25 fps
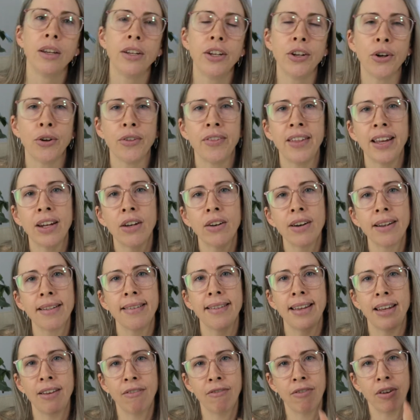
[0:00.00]
They're going to
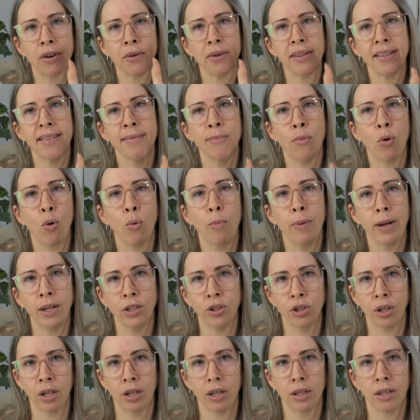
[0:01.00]
see a very small
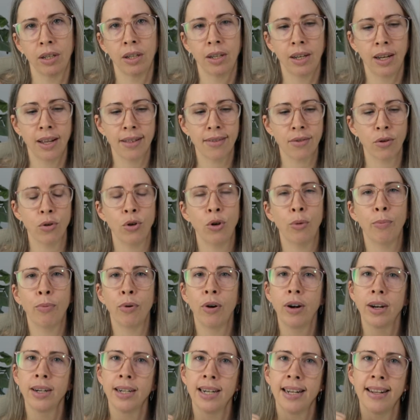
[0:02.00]
picture. So your
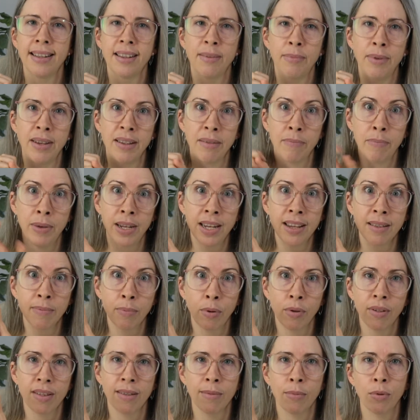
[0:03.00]
product needs to be as big as
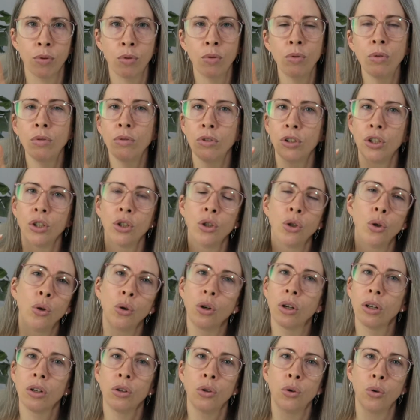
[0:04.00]
possible to
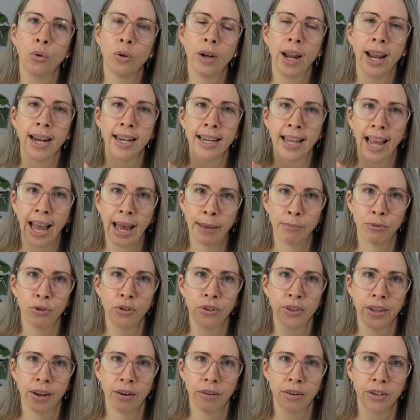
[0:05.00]
look good and
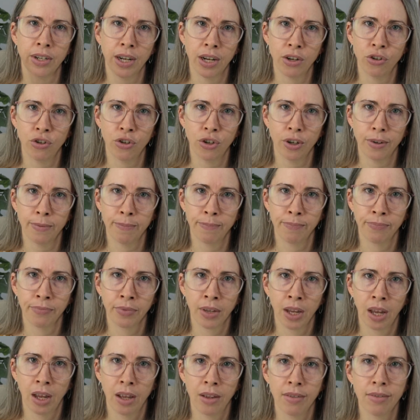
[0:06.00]
capture their attention.
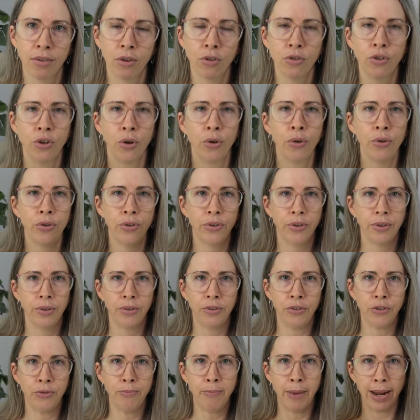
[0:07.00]
So don't
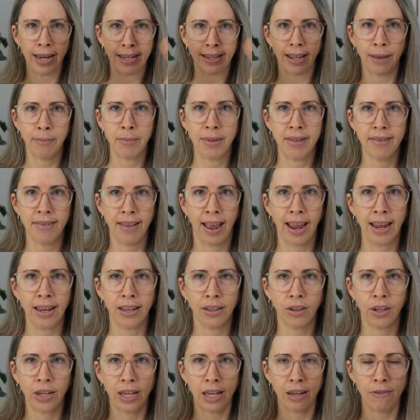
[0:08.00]
make that mistake.
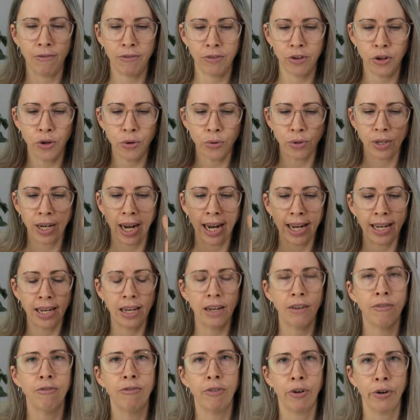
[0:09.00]
Like, if you're
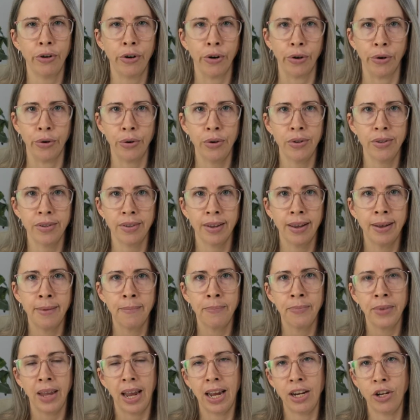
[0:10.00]
taking photos
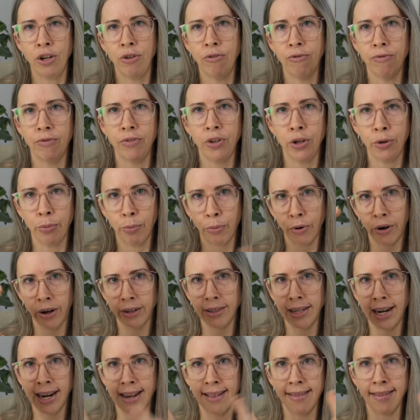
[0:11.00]
and your
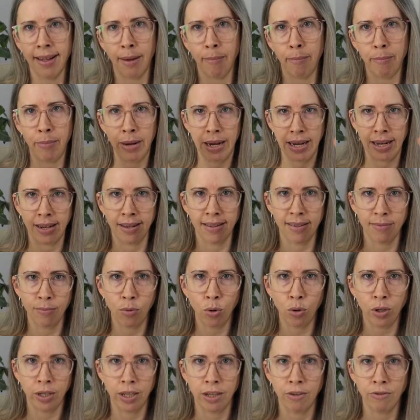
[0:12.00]
product ends up being
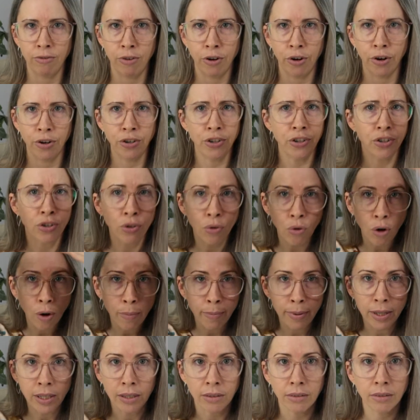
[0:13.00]
small in the photo, just
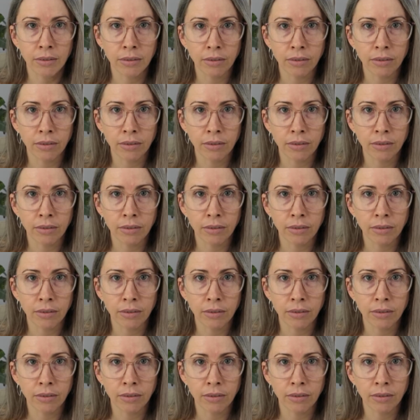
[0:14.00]
crop it.